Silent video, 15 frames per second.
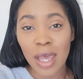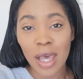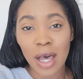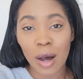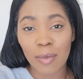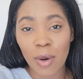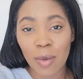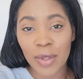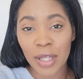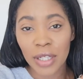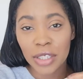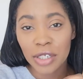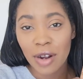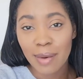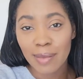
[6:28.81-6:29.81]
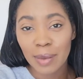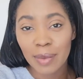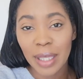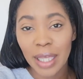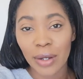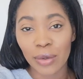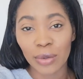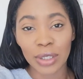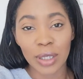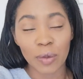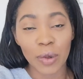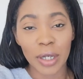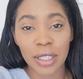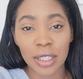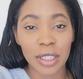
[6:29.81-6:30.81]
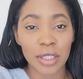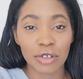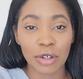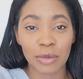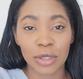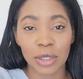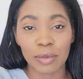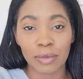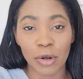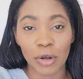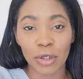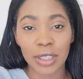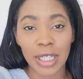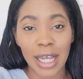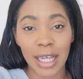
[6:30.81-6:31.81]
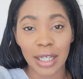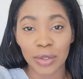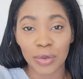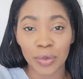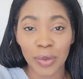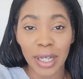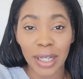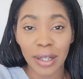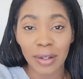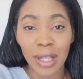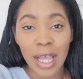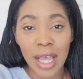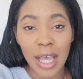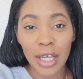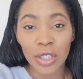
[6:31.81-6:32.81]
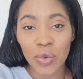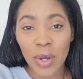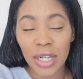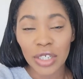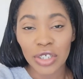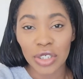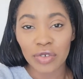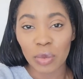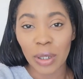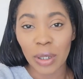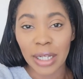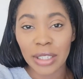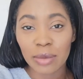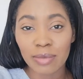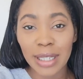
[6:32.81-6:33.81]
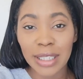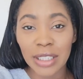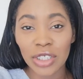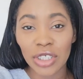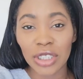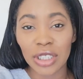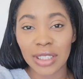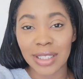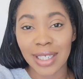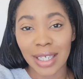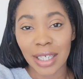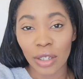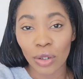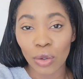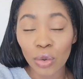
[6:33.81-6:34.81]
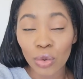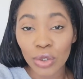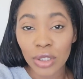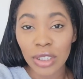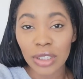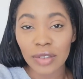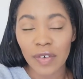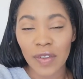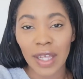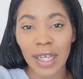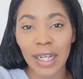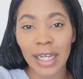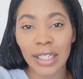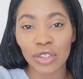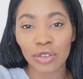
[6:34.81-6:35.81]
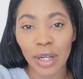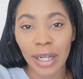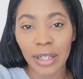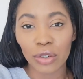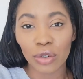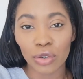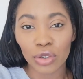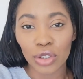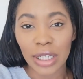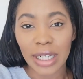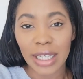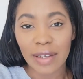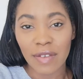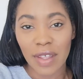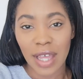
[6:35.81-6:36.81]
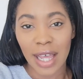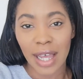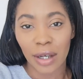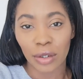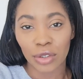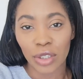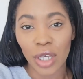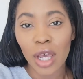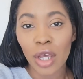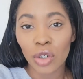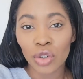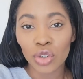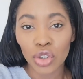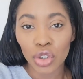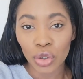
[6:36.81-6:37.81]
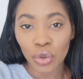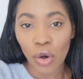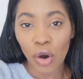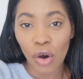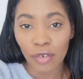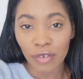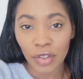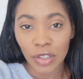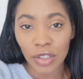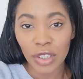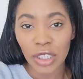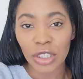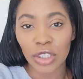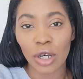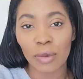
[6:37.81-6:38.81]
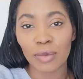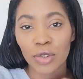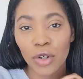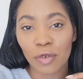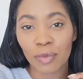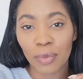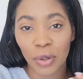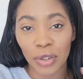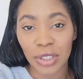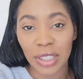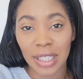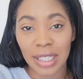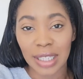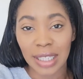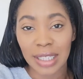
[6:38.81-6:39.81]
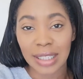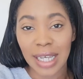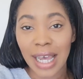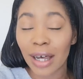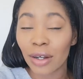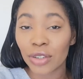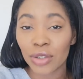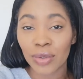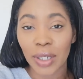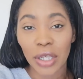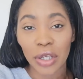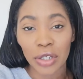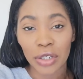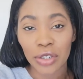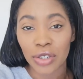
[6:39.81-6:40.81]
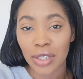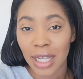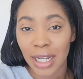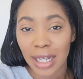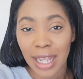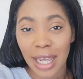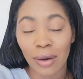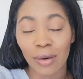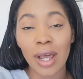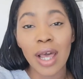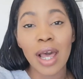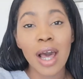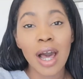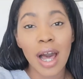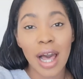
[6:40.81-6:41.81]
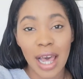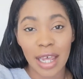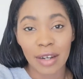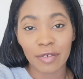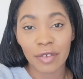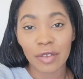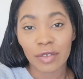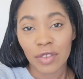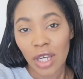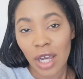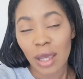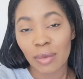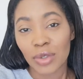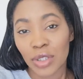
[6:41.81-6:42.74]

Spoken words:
I'll pop the Instagram up here or somewhere in the description box as well as just replying to messages and taking orders for that. I try not to leave the house too often in terms of posting things out, so I only do that now a handful of times.